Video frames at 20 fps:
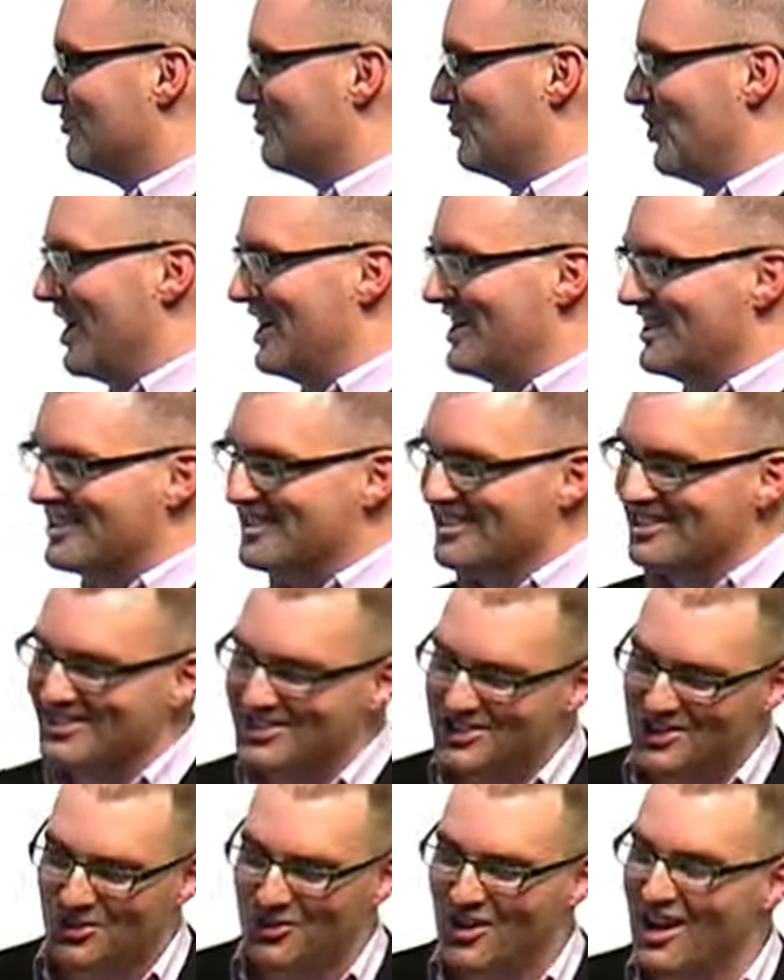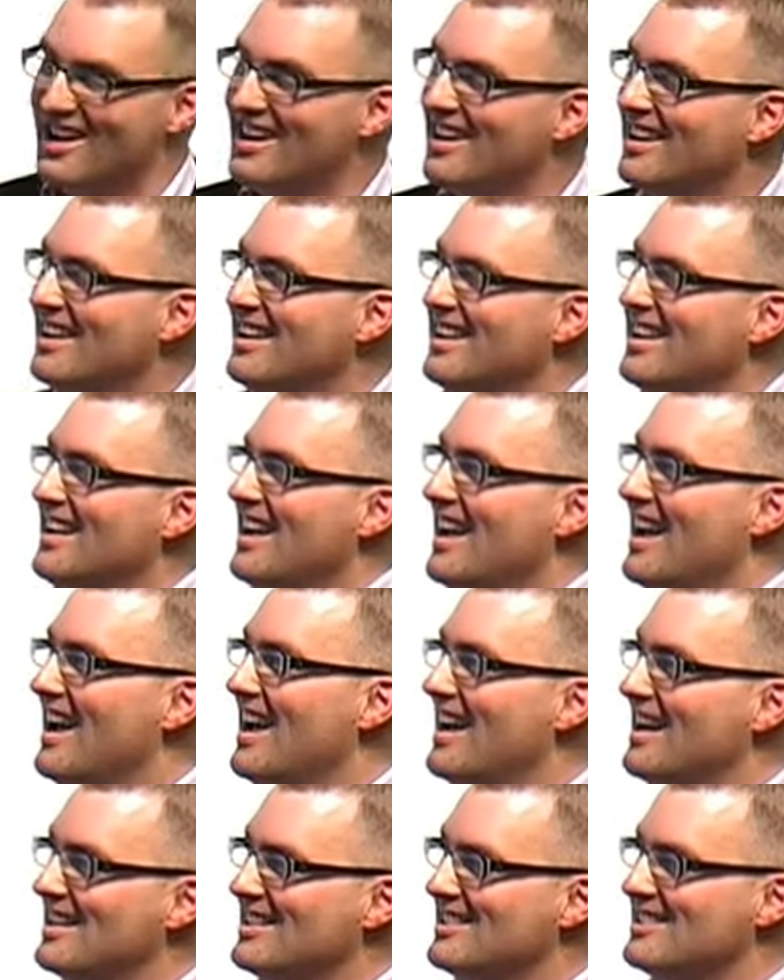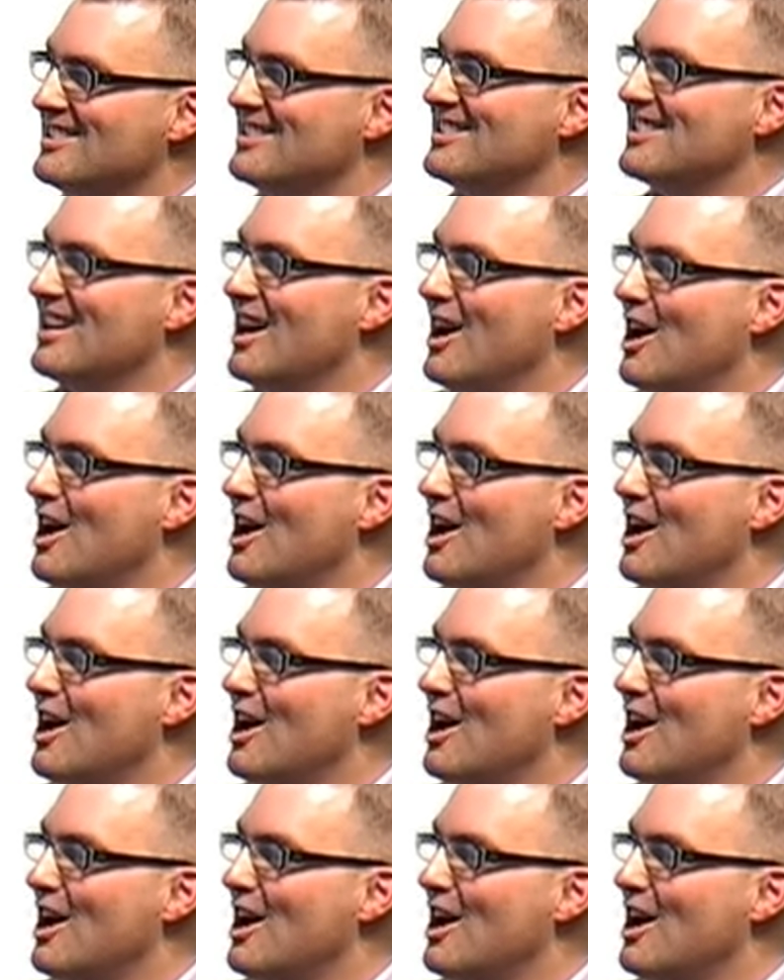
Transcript: right, you're right, and